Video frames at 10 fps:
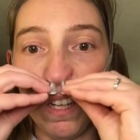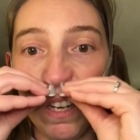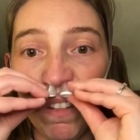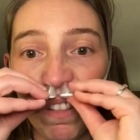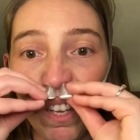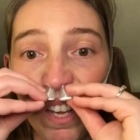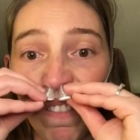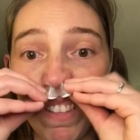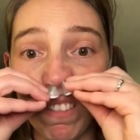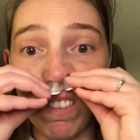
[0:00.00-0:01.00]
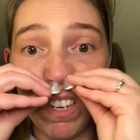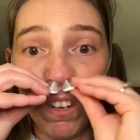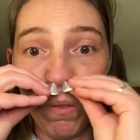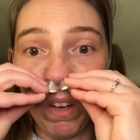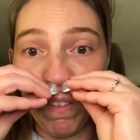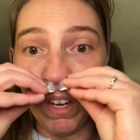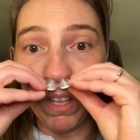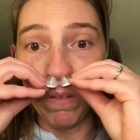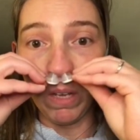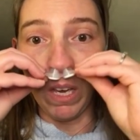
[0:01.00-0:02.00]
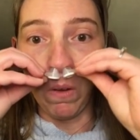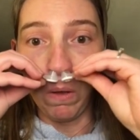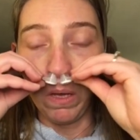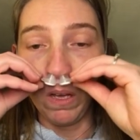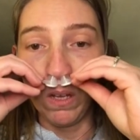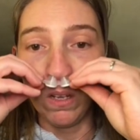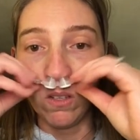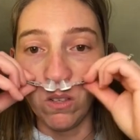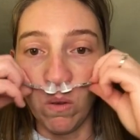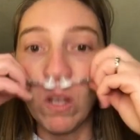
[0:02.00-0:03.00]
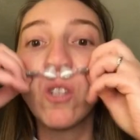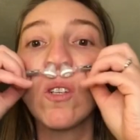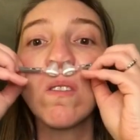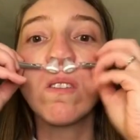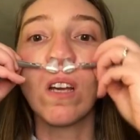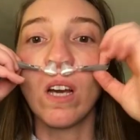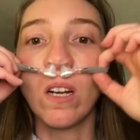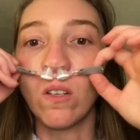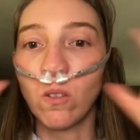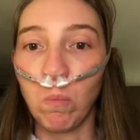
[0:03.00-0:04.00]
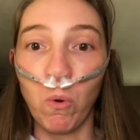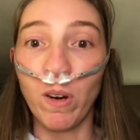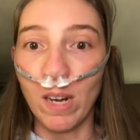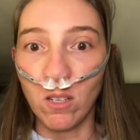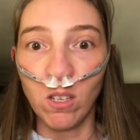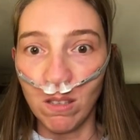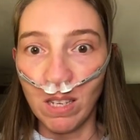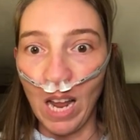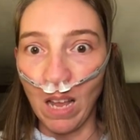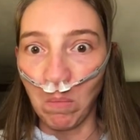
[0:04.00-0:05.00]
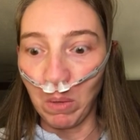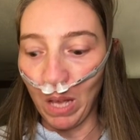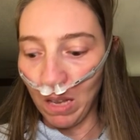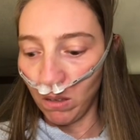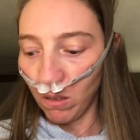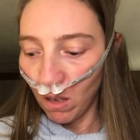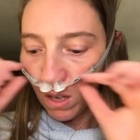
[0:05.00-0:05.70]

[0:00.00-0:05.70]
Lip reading: I don't think I have this one in quite right. There we go. So it's just to kind of support it to stay in place.